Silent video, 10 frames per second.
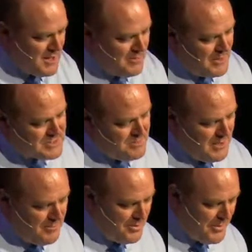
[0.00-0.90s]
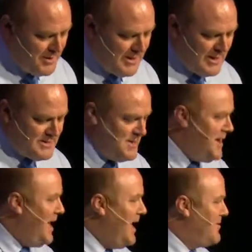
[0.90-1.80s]
must be put to
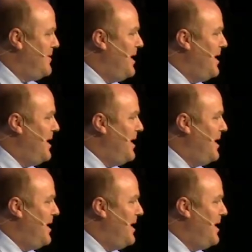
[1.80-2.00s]
death.